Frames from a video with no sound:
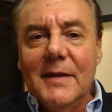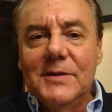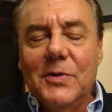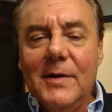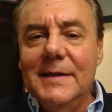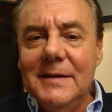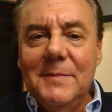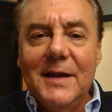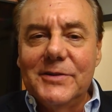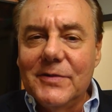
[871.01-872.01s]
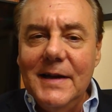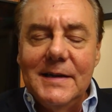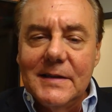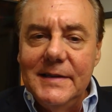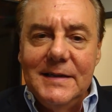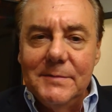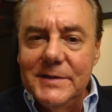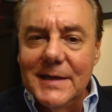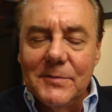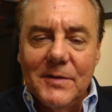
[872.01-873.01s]
talking about trying to clean up
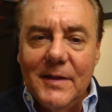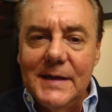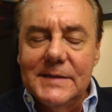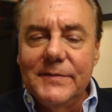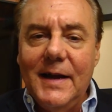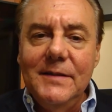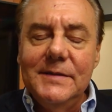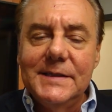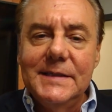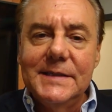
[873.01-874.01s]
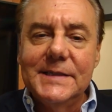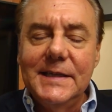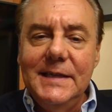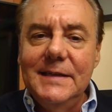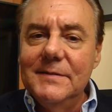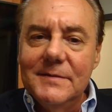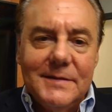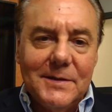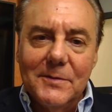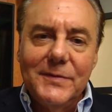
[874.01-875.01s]
generalized violence in a city,
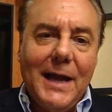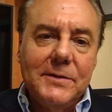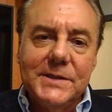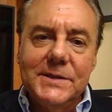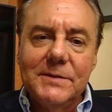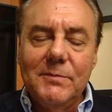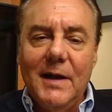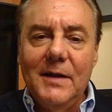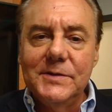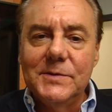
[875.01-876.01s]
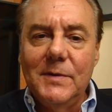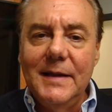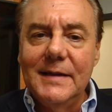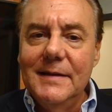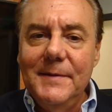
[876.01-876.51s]
you know, thousands of miles away.